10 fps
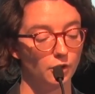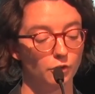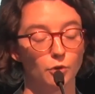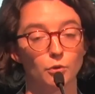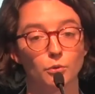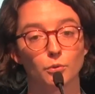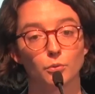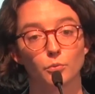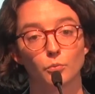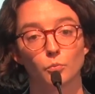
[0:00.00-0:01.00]

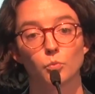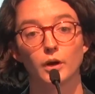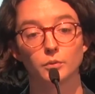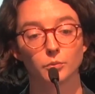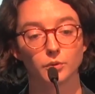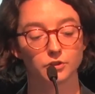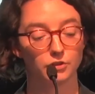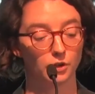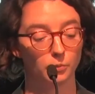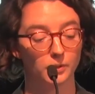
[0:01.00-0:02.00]
So what we want
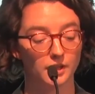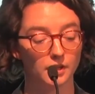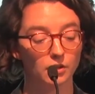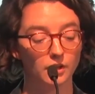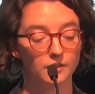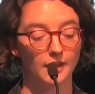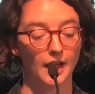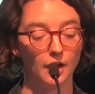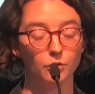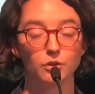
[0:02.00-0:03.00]
to know here is
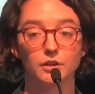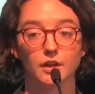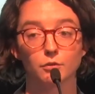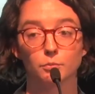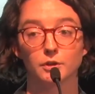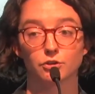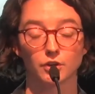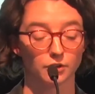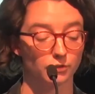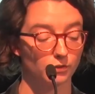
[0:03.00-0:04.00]
how could government
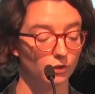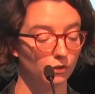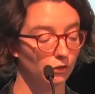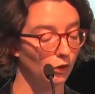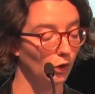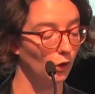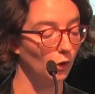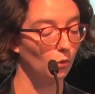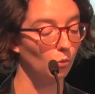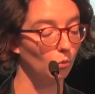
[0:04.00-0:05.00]
transfers
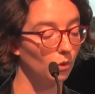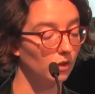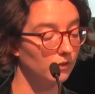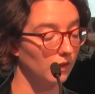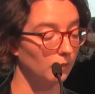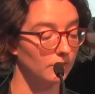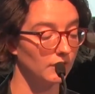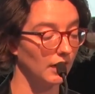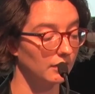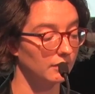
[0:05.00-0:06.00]
or
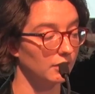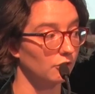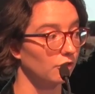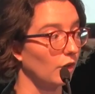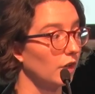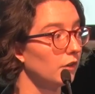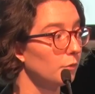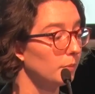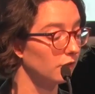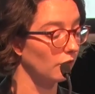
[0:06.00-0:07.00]
subsidized insurance
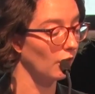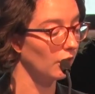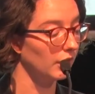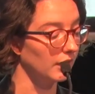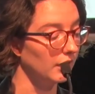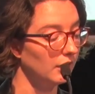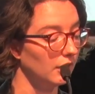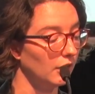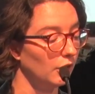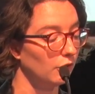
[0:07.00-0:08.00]
be targeted
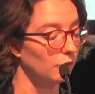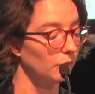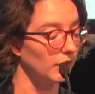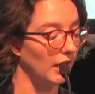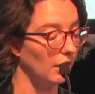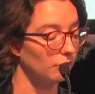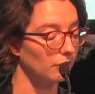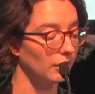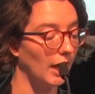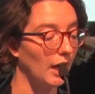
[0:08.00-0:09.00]
to account
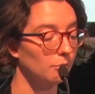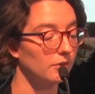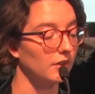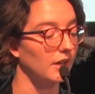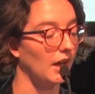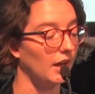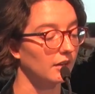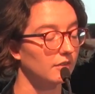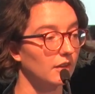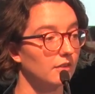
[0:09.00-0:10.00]
for gaps in
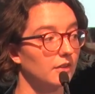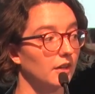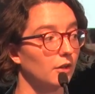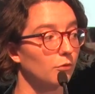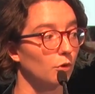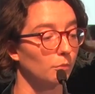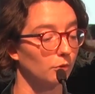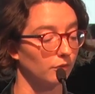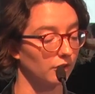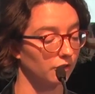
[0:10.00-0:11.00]
access to
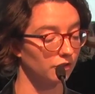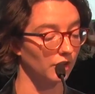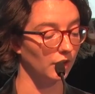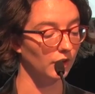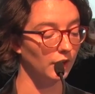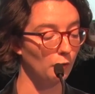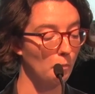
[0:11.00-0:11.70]
informal risk-sharing,